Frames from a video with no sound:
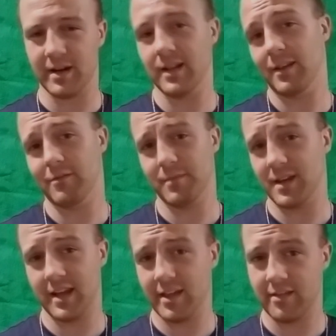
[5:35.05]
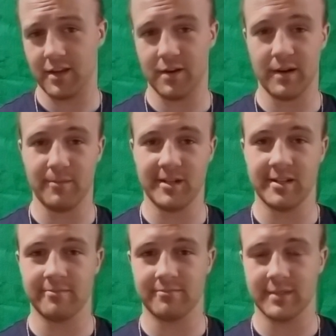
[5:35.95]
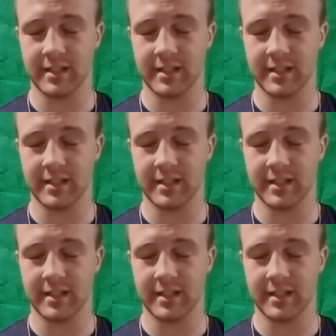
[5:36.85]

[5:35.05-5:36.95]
but I love him to death, you know what I mean?